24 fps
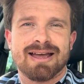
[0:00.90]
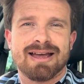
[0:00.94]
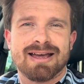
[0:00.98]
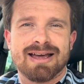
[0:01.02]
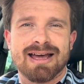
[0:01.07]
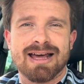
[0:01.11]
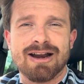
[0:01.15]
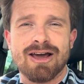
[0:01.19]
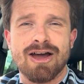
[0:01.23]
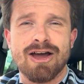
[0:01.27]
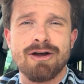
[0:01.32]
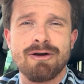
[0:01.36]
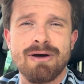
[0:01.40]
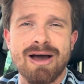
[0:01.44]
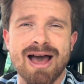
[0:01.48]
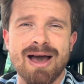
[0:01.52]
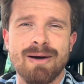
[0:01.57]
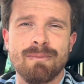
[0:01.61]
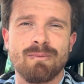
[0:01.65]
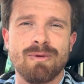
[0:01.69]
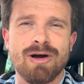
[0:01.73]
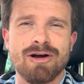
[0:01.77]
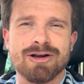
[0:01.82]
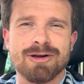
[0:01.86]
Hello
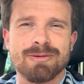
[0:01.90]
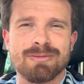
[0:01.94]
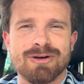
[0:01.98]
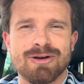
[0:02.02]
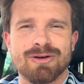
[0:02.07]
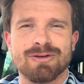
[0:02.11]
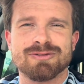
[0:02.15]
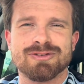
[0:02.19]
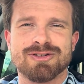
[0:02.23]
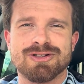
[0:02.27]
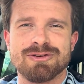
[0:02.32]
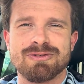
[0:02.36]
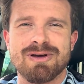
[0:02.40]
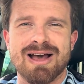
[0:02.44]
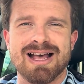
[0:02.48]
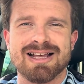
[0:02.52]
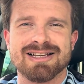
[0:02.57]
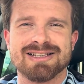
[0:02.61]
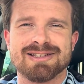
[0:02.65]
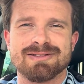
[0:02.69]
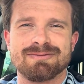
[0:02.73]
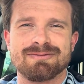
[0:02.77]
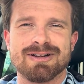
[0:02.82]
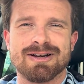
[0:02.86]
and welcome along to
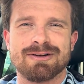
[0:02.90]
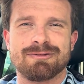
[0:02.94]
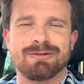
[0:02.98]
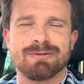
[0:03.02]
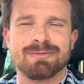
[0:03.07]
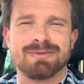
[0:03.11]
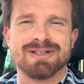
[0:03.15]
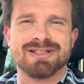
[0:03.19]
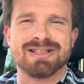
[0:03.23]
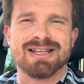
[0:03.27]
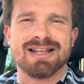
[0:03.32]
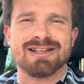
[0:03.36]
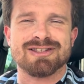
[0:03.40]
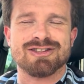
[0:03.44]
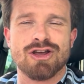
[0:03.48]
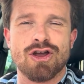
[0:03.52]
Aston Villa from the stands.